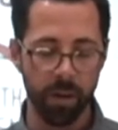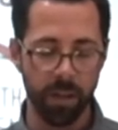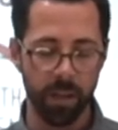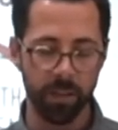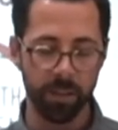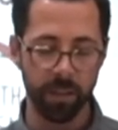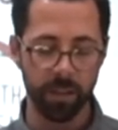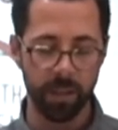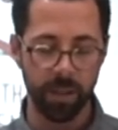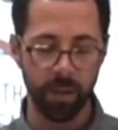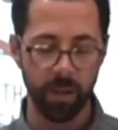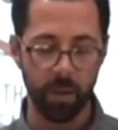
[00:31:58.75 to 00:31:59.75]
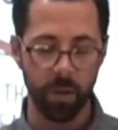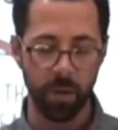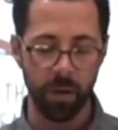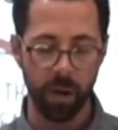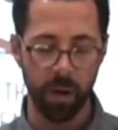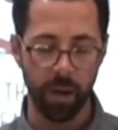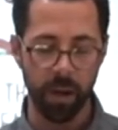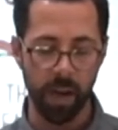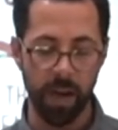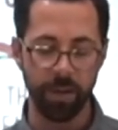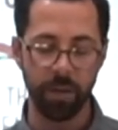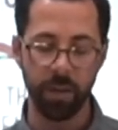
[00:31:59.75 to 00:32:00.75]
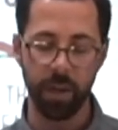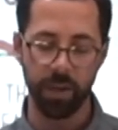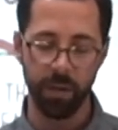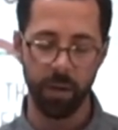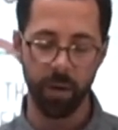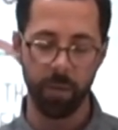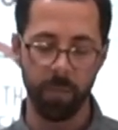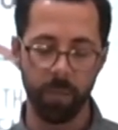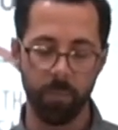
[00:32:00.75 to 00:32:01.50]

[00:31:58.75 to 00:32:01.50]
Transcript: he is a sinner or not, I do not know.